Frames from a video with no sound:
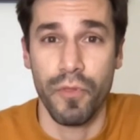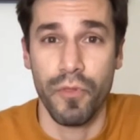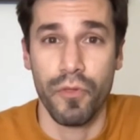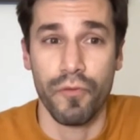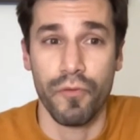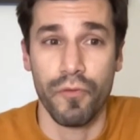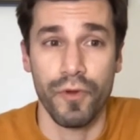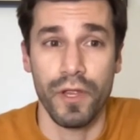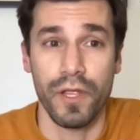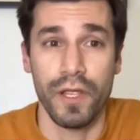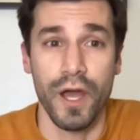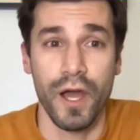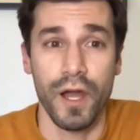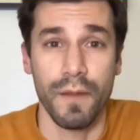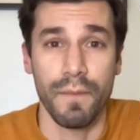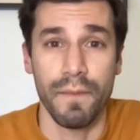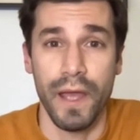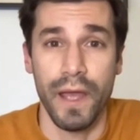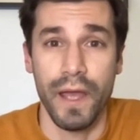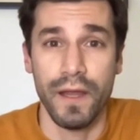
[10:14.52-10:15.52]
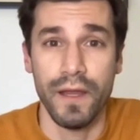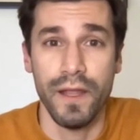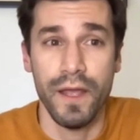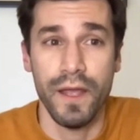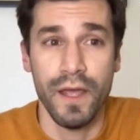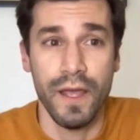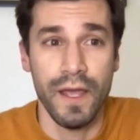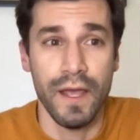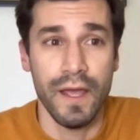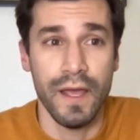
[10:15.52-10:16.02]
three young men.
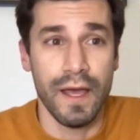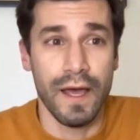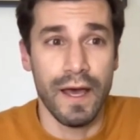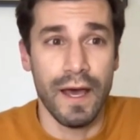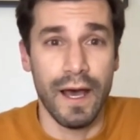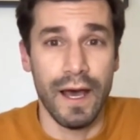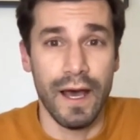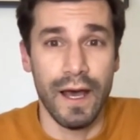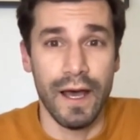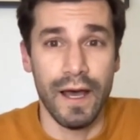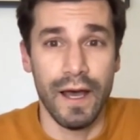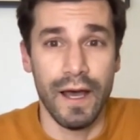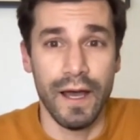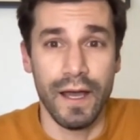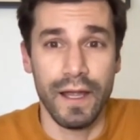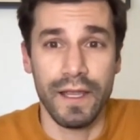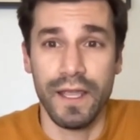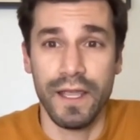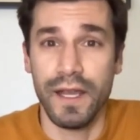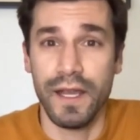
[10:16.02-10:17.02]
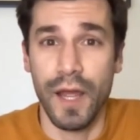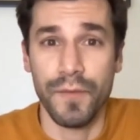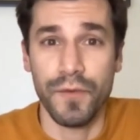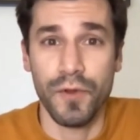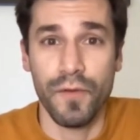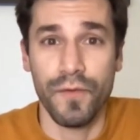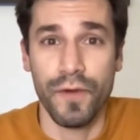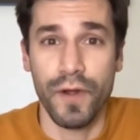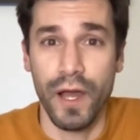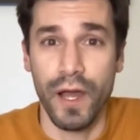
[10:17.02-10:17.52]
Kidnapped
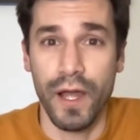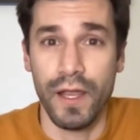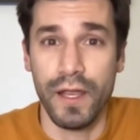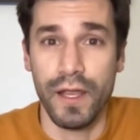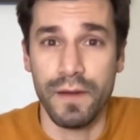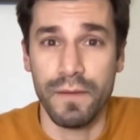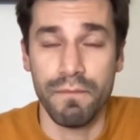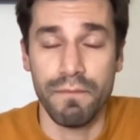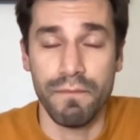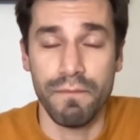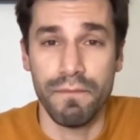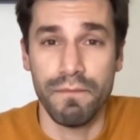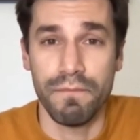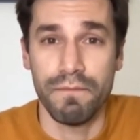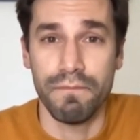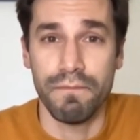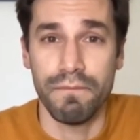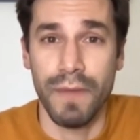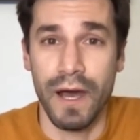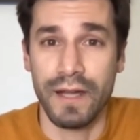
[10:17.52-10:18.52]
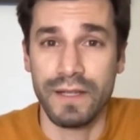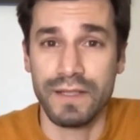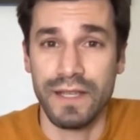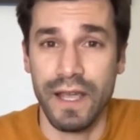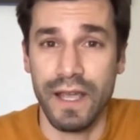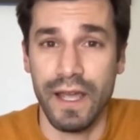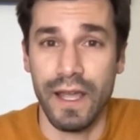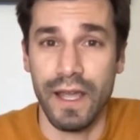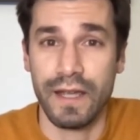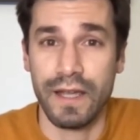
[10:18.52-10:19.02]
overnight, mock
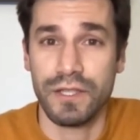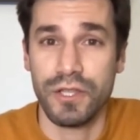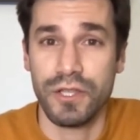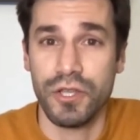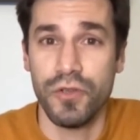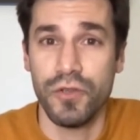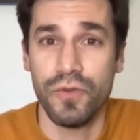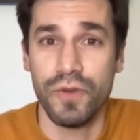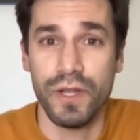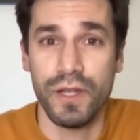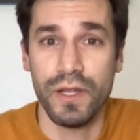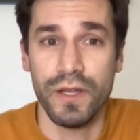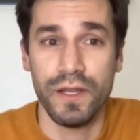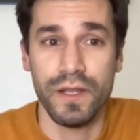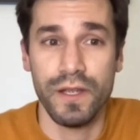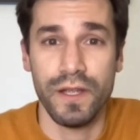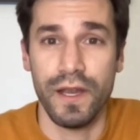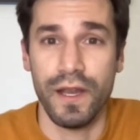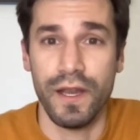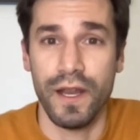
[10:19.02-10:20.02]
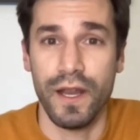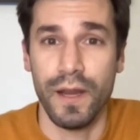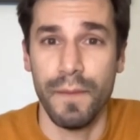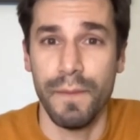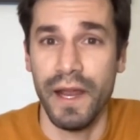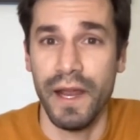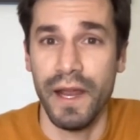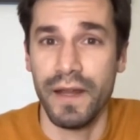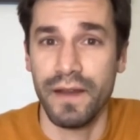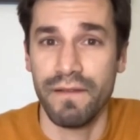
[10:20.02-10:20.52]
executed in an
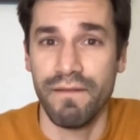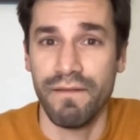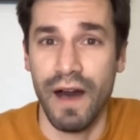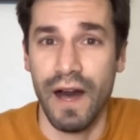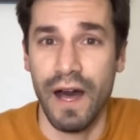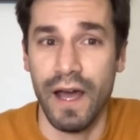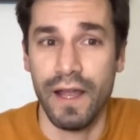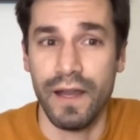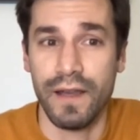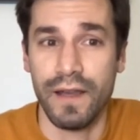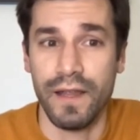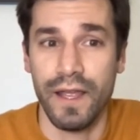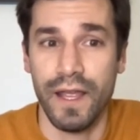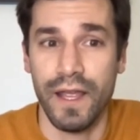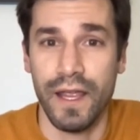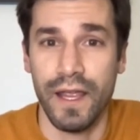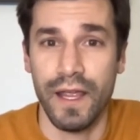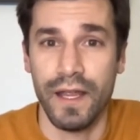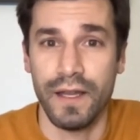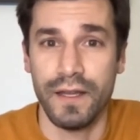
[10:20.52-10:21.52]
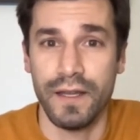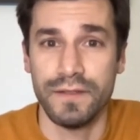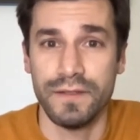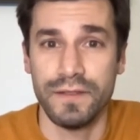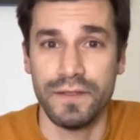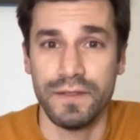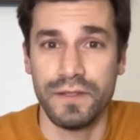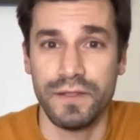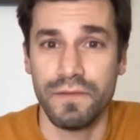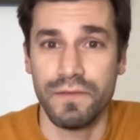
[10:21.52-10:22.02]
abandoned lot,
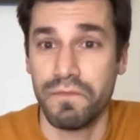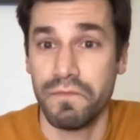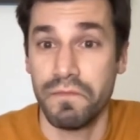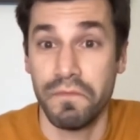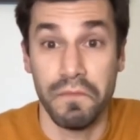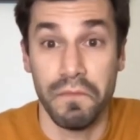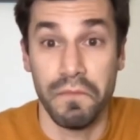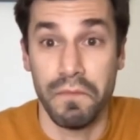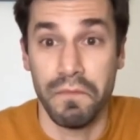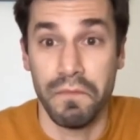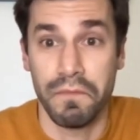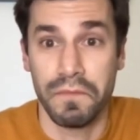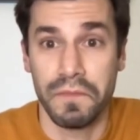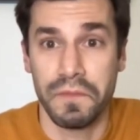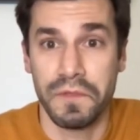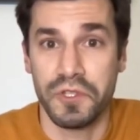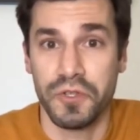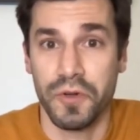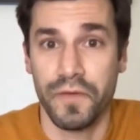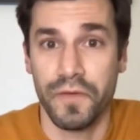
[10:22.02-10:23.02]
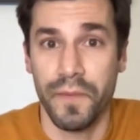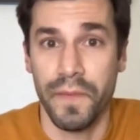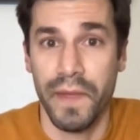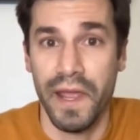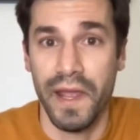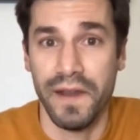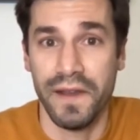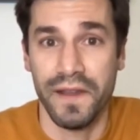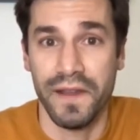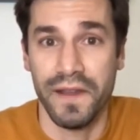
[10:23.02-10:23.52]
and sort of
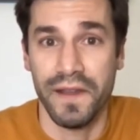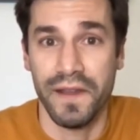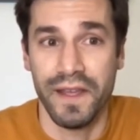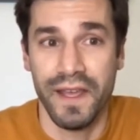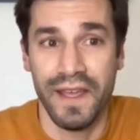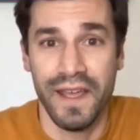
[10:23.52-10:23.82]
abandoned.